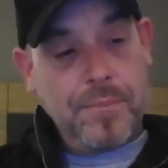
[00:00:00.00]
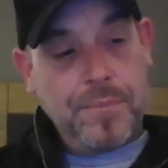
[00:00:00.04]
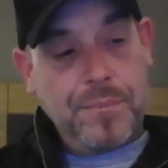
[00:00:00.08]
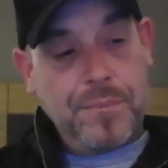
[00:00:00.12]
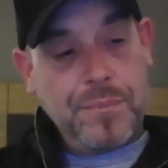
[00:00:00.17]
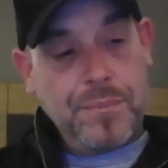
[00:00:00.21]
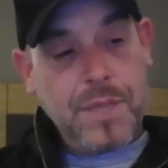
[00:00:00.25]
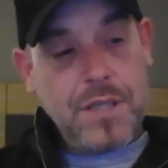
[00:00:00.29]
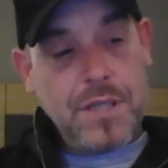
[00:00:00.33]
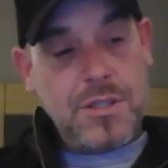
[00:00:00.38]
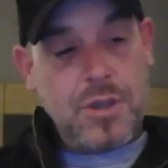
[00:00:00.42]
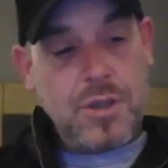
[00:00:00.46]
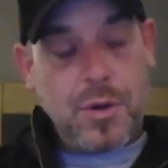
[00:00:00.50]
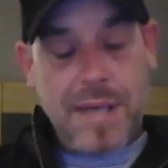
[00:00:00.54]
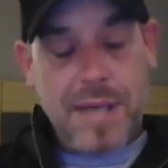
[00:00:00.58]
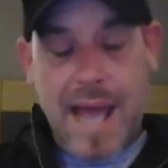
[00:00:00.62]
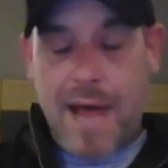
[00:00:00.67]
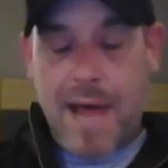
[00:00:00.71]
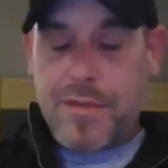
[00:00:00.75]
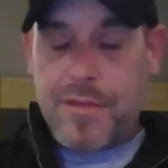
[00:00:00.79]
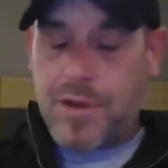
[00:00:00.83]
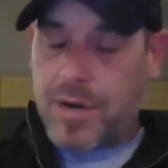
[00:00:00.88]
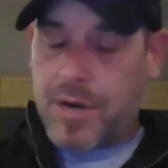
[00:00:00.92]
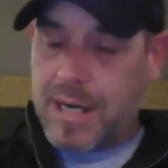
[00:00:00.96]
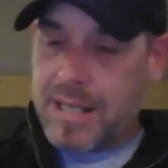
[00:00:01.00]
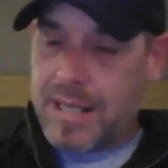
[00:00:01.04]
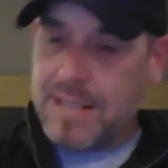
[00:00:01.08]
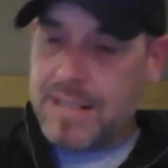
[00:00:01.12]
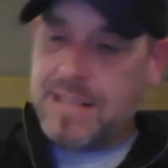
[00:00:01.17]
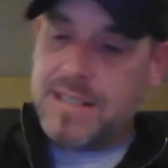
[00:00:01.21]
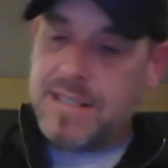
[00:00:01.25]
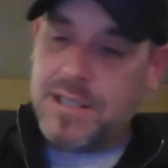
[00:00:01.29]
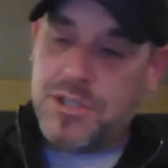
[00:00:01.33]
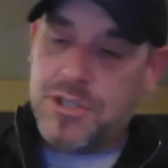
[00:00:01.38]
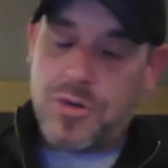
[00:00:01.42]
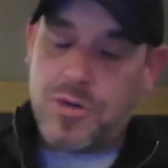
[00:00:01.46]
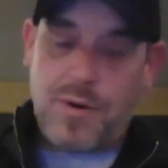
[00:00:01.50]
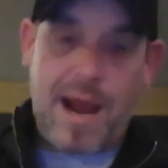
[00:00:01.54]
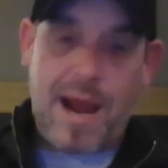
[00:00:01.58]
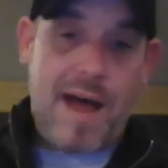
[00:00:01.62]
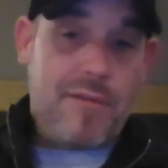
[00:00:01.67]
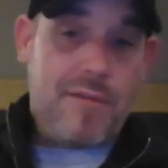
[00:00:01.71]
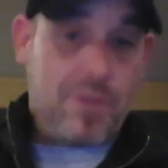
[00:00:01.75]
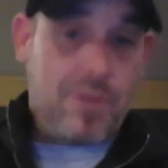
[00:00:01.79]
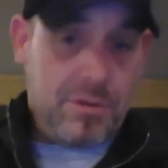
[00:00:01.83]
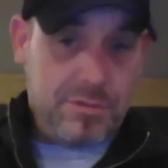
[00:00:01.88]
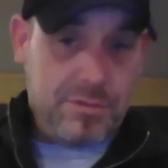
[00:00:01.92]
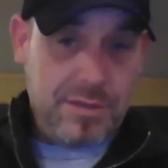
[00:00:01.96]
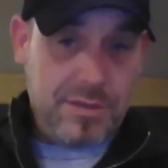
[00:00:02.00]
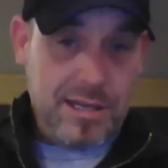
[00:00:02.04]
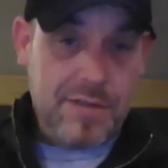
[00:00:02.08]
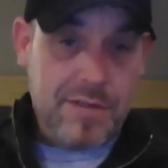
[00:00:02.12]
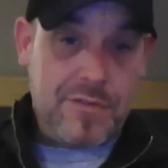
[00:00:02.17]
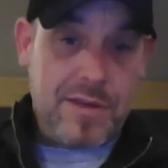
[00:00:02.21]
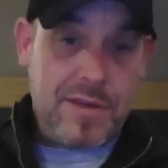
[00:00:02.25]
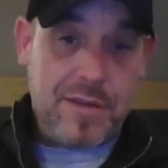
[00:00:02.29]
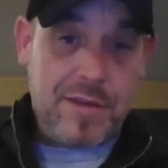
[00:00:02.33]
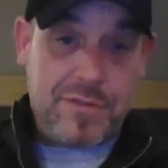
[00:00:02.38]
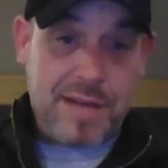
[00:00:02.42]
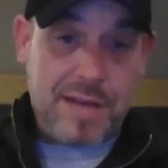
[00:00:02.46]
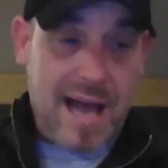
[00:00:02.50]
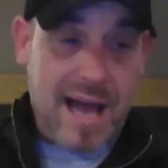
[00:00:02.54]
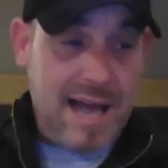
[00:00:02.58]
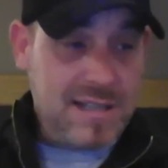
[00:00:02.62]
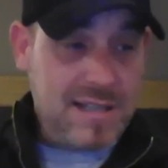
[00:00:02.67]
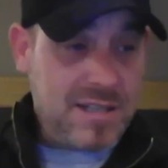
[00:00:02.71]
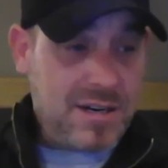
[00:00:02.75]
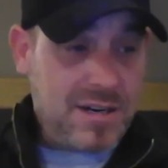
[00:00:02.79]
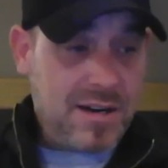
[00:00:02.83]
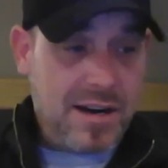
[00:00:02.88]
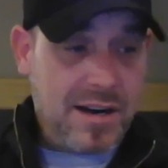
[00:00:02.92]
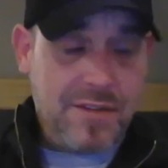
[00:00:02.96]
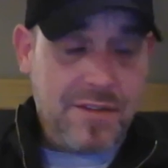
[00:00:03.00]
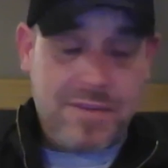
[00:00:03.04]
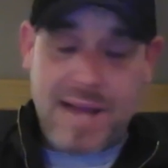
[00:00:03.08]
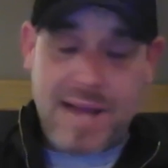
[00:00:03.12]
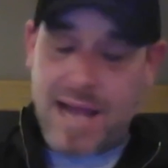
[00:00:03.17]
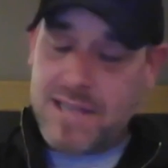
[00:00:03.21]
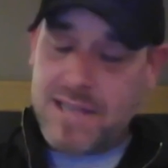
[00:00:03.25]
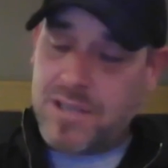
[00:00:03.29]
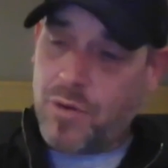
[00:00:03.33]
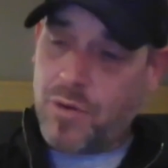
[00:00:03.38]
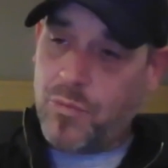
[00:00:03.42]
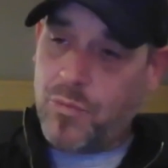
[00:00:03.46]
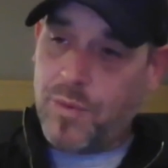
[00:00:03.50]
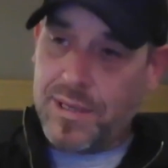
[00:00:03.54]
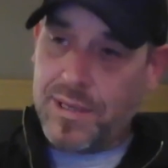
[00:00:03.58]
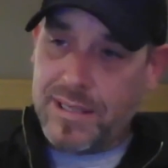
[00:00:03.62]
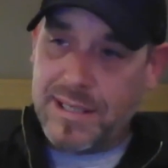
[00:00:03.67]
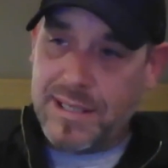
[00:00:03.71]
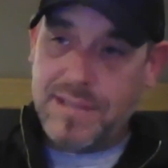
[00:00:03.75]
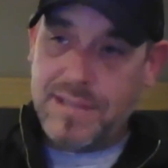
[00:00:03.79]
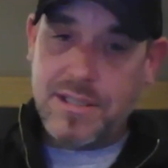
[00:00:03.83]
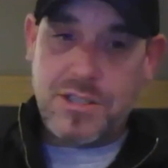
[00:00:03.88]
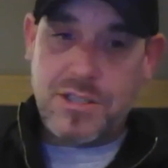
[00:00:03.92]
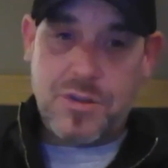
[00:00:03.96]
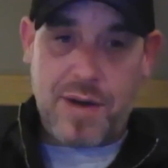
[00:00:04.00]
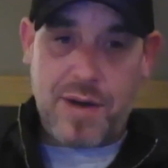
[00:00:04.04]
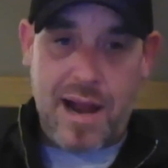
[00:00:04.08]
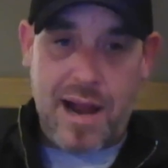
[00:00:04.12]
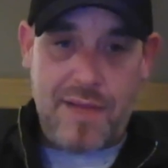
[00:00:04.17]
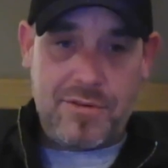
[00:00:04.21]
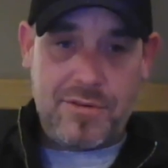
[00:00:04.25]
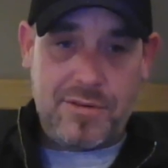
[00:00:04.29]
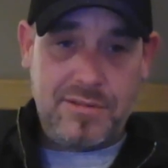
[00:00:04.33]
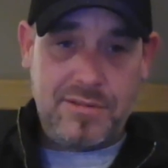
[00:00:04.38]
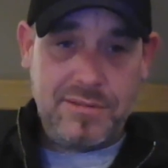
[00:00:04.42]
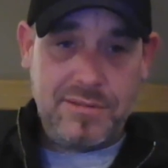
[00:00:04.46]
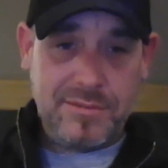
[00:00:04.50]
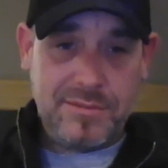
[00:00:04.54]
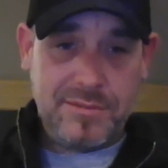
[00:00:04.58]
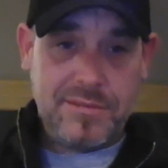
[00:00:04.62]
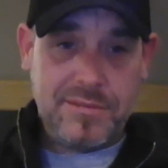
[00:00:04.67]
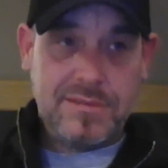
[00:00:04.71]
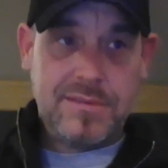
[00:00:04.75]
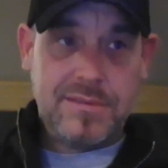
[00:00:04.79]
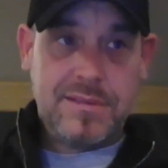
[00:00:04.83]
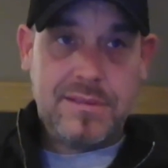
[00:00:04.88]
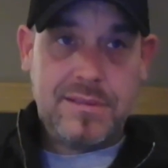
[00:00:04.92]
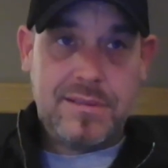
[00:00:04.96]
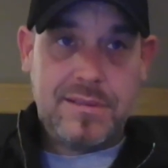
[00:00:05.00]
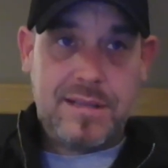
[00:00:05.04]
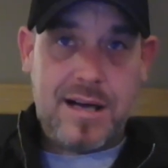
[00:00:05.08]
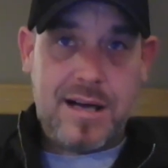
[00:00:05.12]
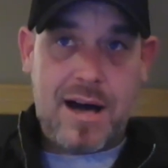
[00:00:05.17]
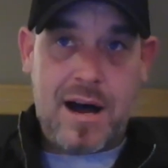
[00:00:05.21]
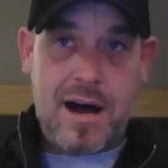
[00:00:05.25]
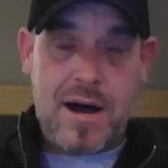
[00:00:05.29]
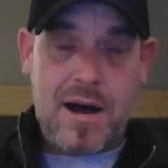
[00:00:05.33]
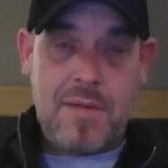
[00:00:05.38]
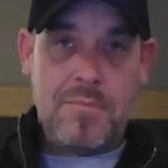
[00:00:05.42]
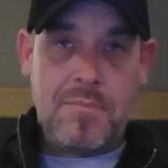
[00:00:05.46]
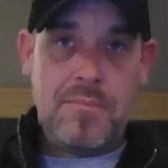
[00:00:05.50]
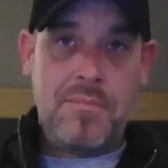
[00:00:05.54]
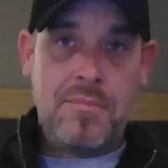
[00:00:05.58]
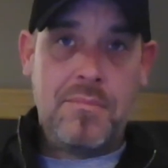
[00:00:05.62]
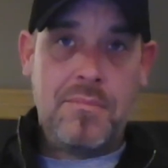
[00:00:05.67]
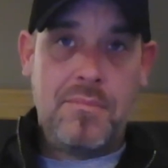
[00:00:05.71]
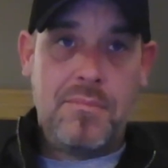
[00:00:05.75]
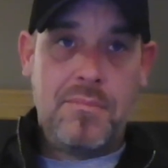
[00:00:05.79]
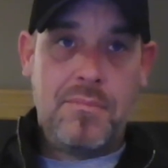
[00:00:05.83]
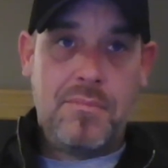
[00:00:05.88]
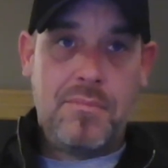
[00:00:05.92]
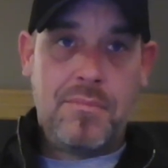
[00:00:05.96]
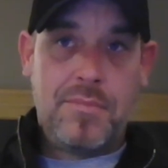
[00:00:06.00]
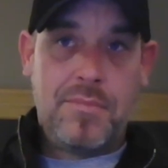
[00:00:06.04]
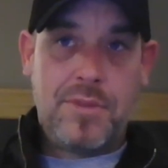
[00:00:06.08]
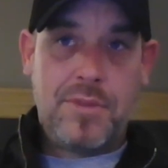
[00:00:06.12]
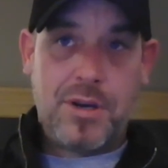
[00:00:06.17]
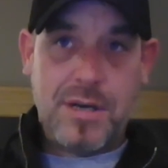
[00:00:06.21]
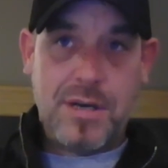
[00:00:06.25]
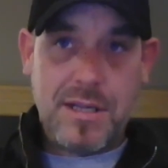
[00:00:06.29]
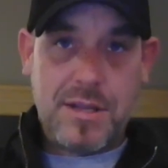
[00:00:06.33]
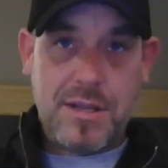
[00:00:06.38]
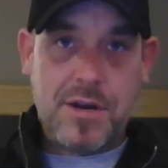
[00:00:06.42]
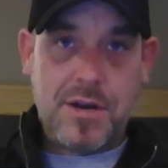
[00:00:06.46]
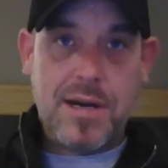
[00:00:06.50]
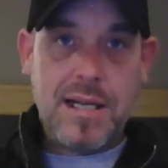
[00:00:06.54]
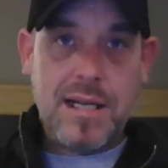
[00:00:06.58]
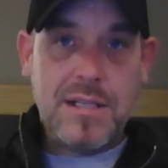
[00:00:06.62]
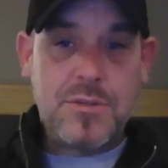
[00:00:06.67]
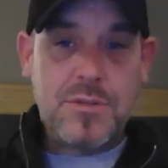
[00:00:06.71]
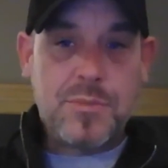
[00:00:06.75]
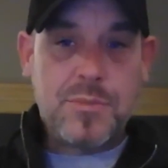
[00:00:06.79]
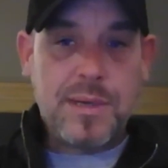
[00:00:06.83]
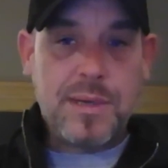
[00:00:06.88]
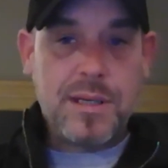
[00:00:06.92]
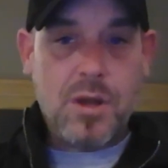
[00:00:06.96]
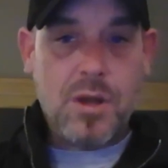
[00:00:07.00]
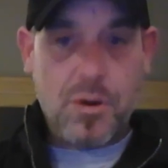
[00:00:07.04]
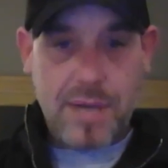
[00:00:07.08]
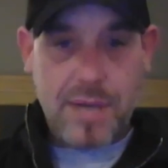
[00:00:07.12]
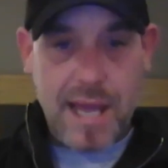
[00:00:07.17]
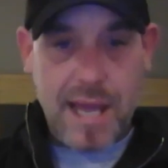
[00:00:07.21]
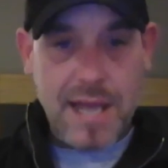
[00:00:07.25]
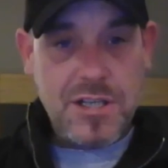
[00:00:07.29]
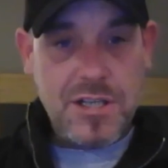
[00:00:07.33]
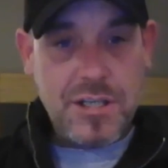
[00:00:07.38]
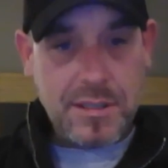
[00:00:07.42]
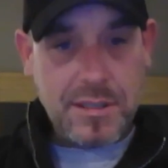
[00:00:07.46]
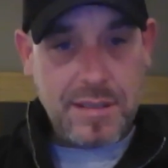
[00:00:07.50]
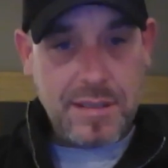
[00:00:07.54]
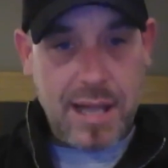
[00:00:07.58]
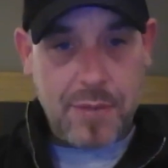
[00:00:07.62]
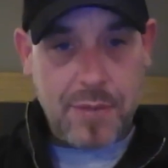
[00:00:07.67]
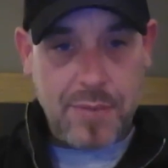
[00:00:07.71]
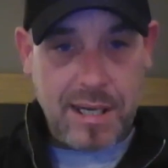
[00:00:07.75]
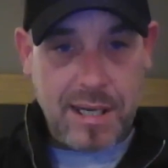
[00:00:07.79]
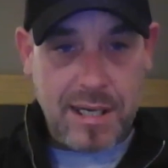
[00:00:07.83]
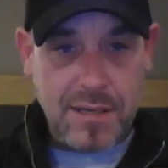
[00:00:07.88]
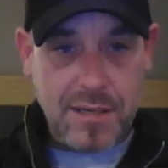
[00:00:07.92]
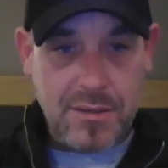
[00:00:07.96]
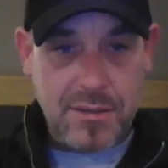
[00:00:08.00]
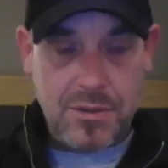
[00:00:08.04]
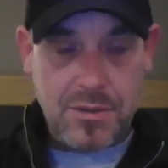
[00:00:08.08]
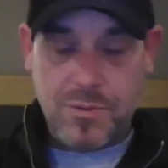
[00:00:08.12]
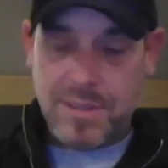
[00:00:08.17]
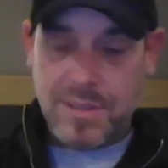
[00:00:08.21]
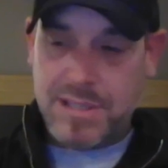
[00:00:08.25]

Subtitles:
So yeah, there is the travel. If guys are willing to travel, there is relocation that we can do.